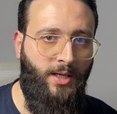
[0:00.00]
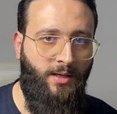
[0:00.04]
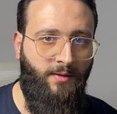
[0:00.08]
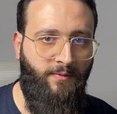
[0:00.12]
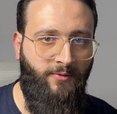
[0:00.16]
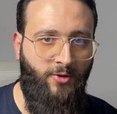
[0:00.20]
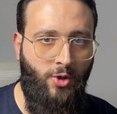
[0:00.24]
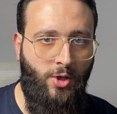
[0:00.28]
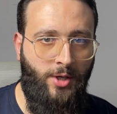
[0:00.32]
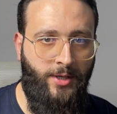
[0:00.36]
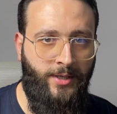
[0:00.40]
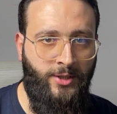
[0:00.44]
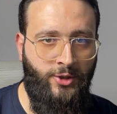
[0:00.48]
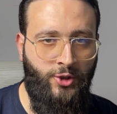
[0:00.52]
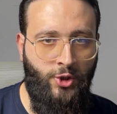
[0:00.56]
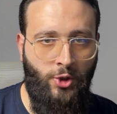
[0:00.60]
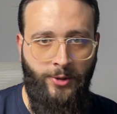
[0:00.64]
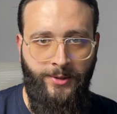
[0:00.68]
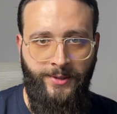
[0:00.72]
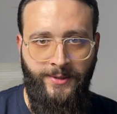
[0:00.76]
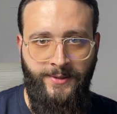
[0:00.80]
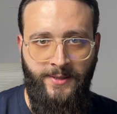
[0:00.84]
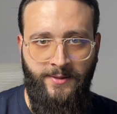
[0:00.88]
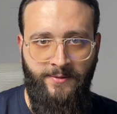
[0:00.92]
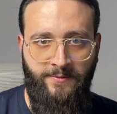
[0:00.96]
If you are
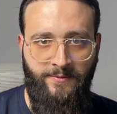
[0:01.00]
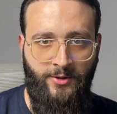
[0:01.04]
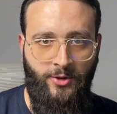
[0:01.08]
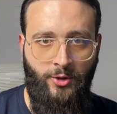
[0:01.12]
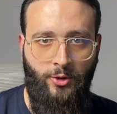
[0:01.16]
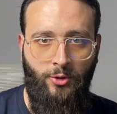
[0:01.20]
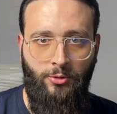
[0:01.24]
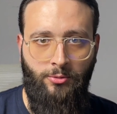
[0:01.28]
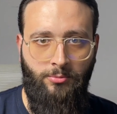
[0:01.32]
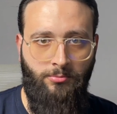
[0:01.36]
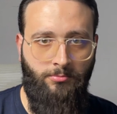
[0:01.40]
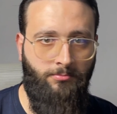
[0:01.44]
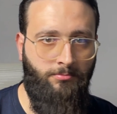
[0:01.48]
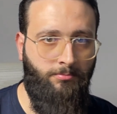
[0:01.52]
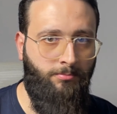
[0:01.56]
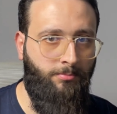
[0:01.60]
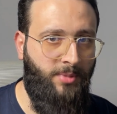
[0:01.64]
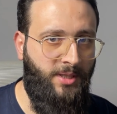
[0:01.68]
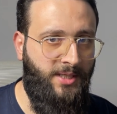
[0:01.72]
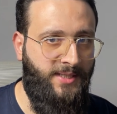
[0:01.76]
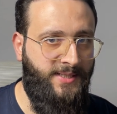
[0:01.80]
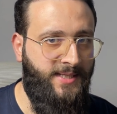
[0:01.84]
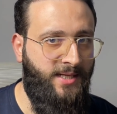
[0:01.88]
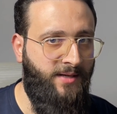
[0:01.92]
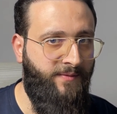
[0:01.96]
enjoying this video,
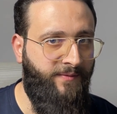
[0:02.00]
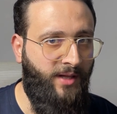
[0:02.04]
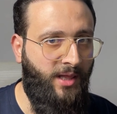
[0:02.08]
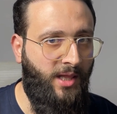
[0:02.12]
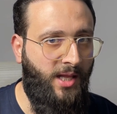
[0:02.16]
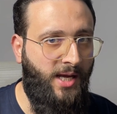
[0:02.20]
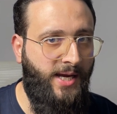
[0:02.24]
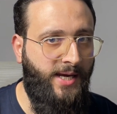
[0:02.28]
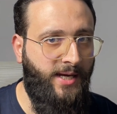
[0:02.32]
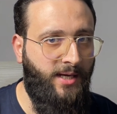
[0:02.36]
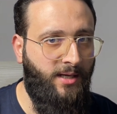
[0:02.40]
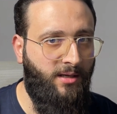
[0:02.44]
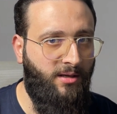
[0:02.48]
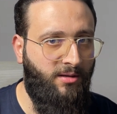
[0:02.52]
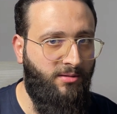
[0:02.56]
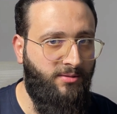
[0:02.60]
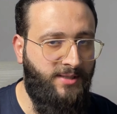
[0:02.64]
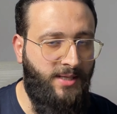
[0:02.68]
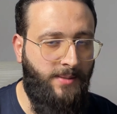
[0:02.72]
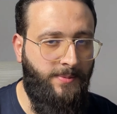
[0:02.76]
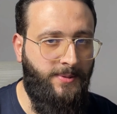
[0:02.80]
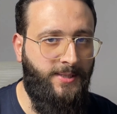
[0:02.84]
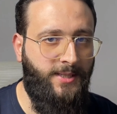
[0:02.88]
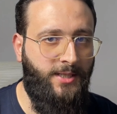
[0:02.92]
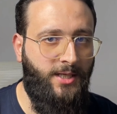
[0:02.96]
Please leave a like,
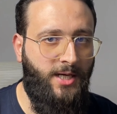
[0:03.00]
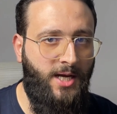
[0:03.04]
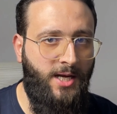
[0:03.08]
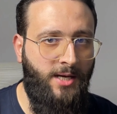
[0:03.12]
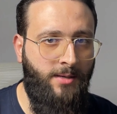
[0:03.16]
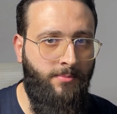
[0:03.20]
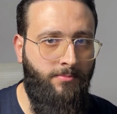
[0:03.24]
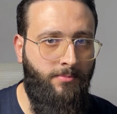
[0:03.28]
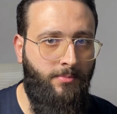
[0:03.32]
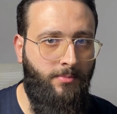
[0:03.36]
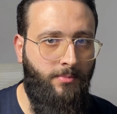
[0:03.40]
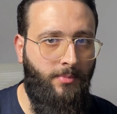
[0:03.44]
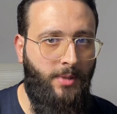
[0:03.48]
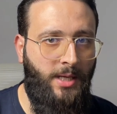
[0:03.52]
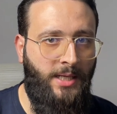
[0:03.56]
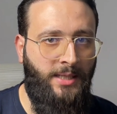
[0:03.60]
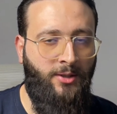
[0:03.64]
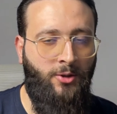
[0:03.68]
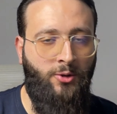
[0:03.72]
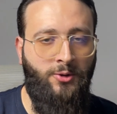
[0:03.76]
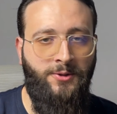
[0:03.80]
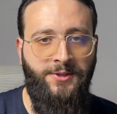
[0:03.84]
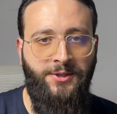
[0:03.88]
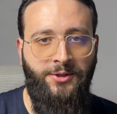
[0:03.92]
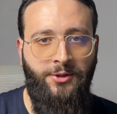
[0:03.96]
subscribe, and
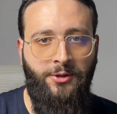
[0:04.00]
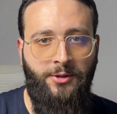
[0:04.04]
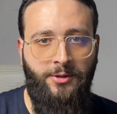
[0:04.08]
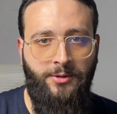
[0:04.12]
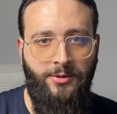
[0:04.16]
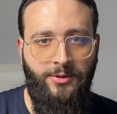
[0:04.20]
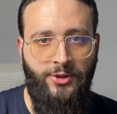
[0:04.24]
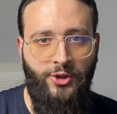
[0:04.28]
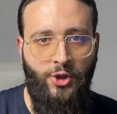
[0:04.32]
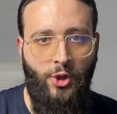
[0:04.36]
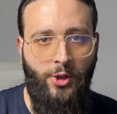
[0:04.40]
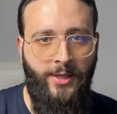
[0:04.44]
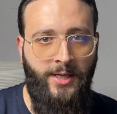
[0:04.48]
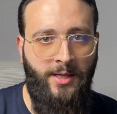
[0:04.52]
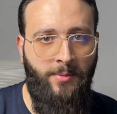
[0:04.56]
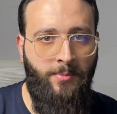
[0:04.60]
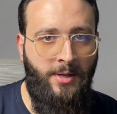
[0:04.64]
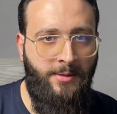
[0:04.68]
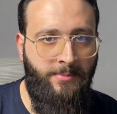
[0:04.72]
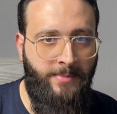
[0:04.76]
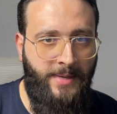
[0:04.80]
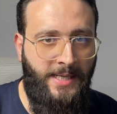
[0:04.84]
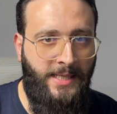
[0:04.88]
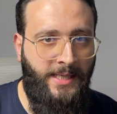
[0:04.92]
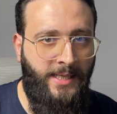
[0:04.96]
consider joining
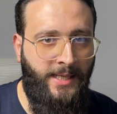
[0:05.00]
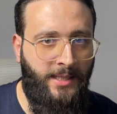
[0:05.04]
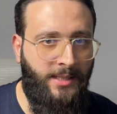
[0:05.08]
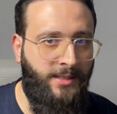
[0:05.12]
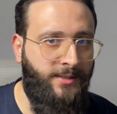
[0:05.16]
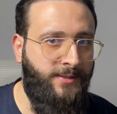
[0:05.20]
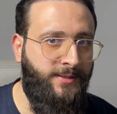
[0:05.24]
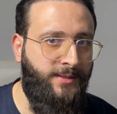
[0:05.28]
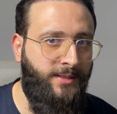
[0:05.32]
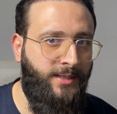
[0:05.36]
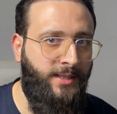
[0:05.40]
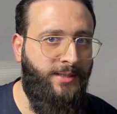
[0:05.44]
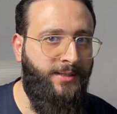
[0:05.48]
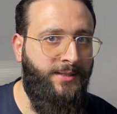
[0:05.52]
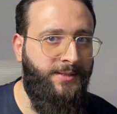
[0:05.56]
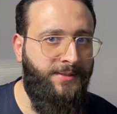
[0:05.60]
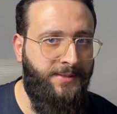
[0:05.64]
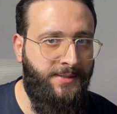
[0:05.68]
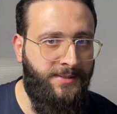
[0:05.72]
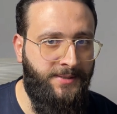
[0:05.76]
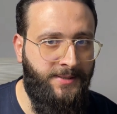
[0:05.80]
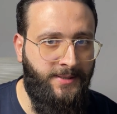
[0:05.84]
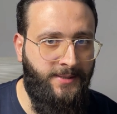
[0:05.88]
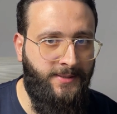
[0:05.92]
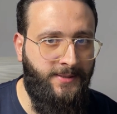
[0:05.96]
my mailing list. It is
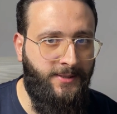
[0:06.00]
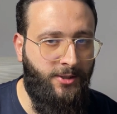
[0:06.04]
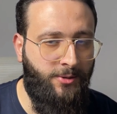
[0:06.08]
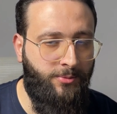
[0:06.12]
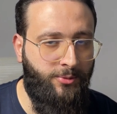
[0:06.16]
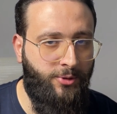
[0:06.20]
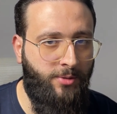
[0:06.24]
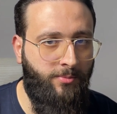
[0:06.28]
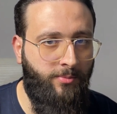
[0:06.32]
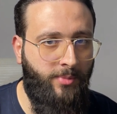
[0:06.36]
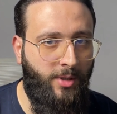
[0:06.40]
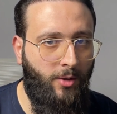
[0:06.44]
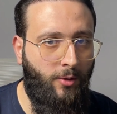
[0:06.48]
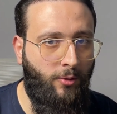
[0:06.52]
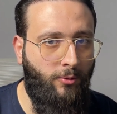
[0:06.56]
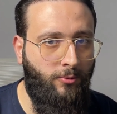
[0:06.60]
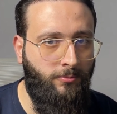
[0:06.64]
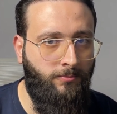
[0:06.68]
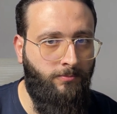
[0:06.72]
in the description below.